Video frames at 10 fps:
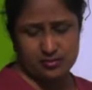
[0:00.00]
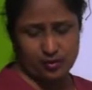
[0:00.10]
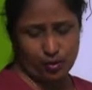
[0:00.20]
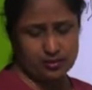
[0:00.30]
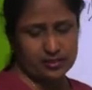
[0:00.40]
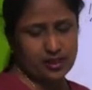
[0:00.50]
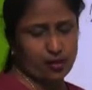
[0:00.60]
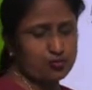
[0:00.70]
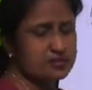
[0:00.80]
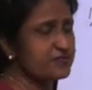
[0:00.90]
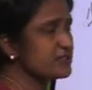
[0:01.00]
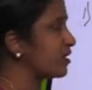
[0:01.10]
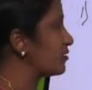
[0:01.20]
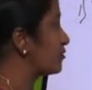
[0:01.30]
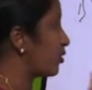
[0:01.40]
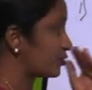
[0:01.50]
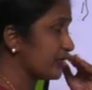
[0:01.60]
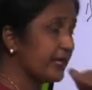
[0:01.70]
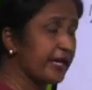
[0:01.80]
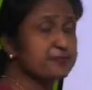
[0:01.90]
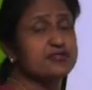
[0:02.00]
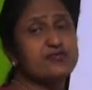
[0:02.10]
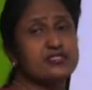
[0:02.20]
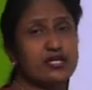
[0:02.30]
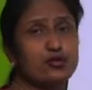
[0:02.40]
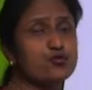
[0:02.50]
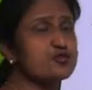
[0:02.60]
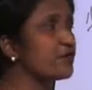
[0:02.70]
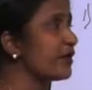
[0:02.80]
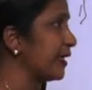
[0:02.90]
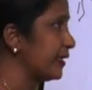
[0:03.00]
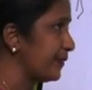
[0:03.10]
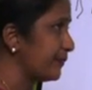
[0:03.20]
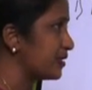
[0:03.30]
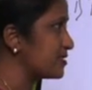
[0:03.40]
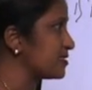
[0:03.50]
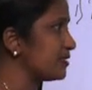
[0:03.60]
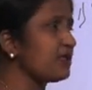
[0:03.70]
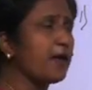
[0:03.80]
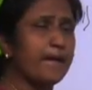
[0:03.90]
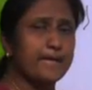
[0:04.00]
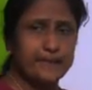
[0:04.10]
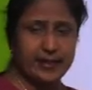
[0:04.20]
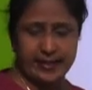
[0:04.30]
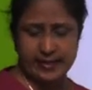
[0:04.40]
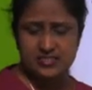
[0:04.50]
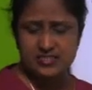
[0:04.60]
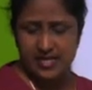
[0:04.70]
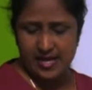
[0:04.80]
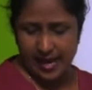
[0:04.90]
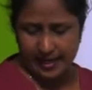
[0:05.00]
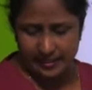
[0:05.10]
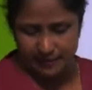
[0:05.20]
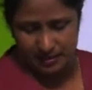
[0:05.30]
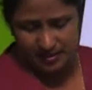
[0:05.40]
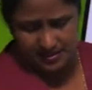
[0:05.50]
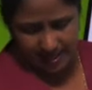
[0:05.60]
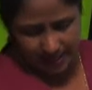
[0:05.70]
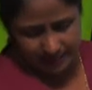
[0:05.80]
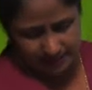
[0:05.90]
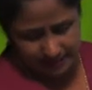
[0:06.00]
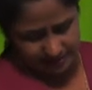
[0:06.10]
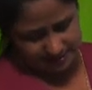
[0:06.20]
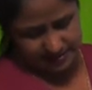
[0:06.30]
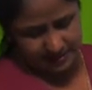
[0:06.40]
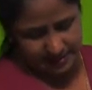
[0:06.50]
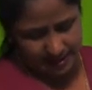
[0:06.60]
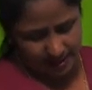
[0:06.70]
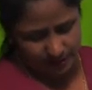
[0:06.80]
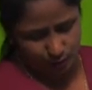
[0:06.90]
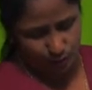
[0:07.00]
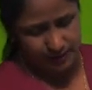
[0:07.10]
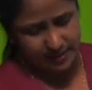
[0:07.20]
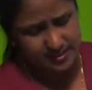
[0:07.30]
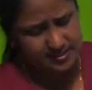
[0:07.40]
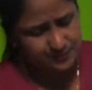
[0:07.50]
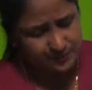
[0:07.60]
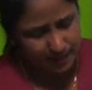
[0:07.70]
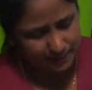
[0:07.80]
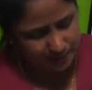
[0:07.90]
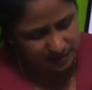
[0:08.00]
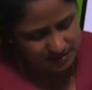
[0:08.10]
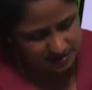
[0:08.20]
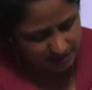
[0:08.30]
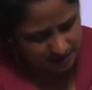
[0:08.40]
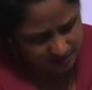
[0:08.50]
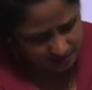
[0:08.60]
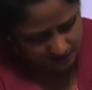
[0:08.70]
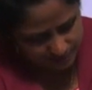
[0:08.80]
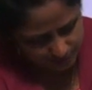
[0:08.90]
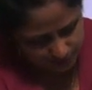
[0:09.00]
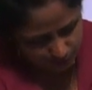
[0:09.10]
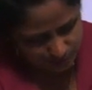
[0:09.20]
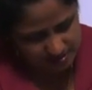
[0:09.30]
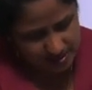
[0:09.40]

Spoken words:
or the nouns which are, or the names which are used for any person, place, animals and things, they are called as personal pronouns.